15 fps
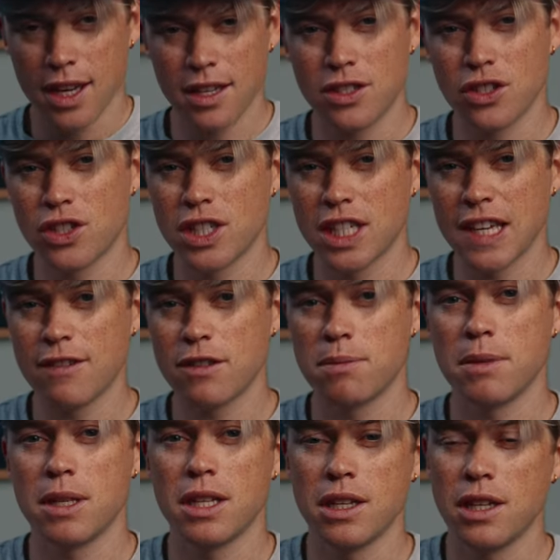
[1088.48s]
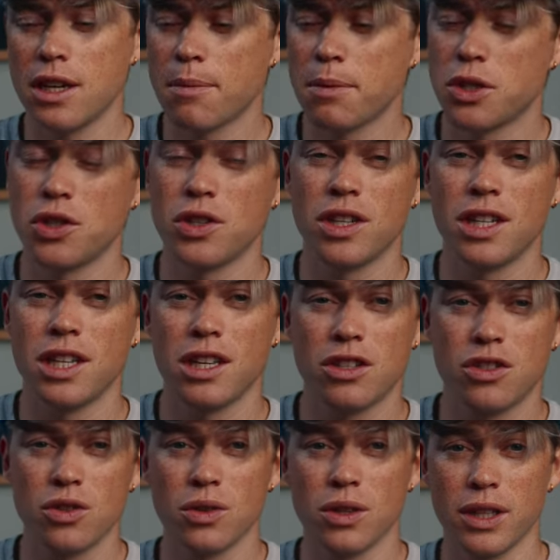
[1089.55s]
it just gives me the opportunity
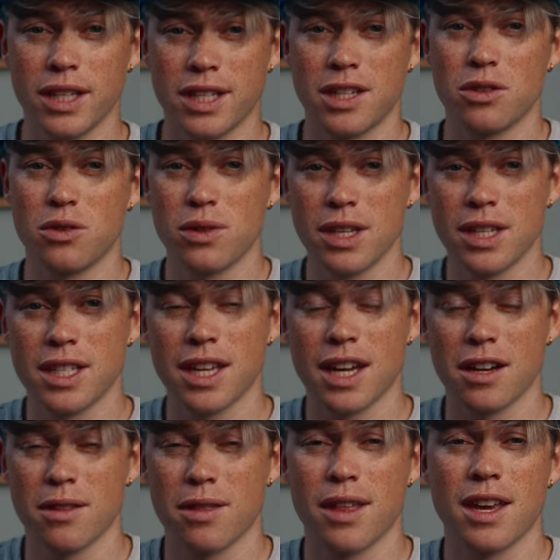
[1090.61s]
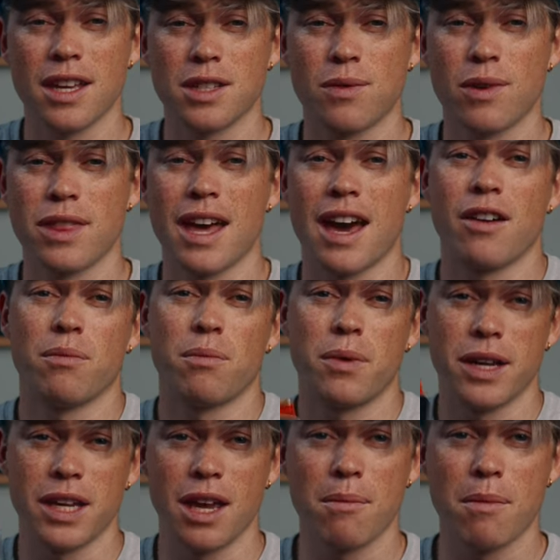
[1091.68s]
to listen to these kind of things without
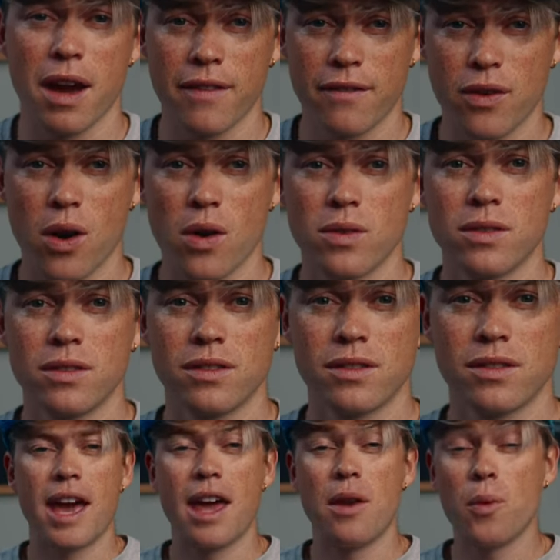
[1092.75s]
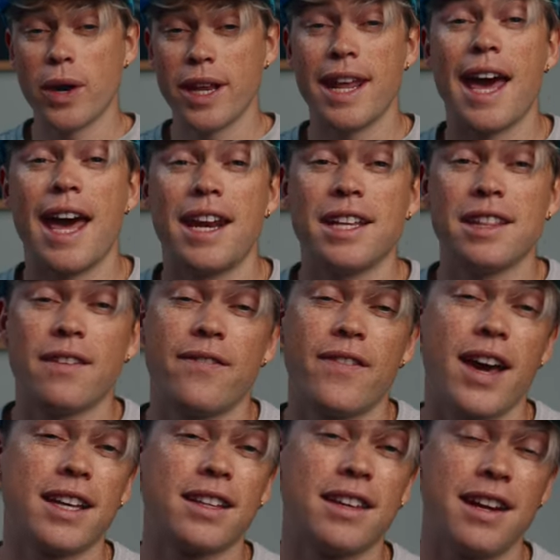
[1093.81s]
bringing my phone. And when adding the
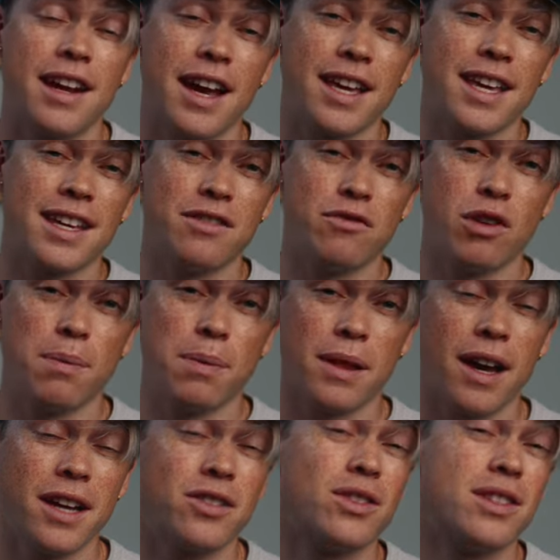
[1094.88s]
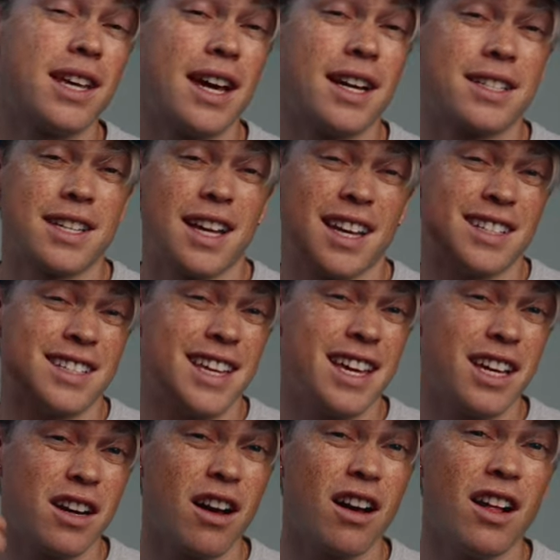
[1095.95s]
fact that I can reply to texts, I can
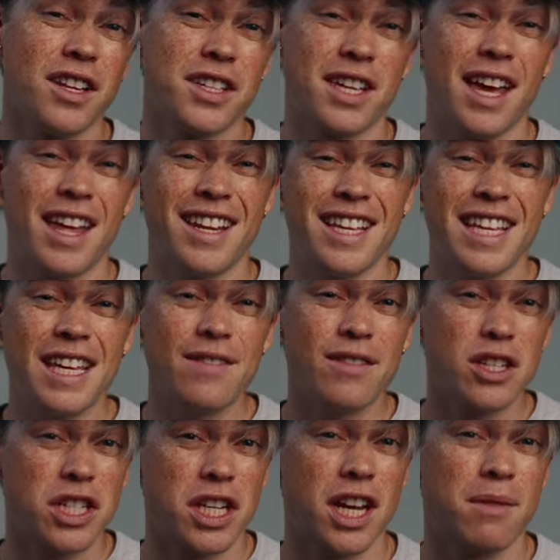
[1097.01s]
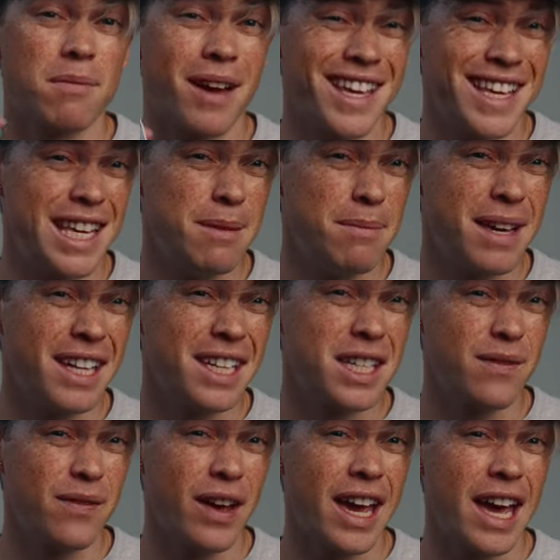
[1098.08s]
take calls, and even check my
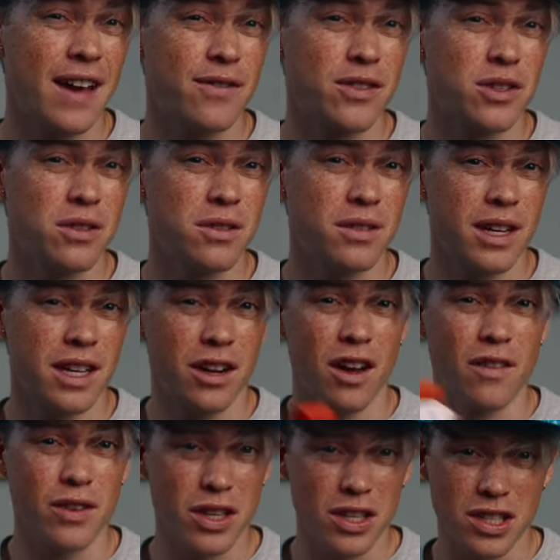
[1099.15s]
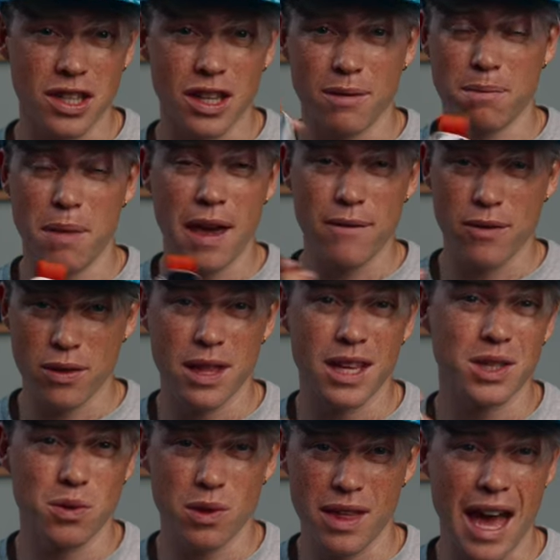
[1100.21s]
emails if I have to, and obviously pay for
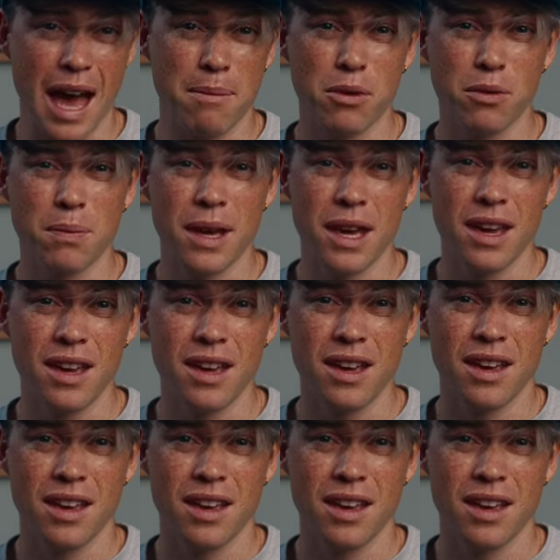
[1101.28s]
things with Apple Pay,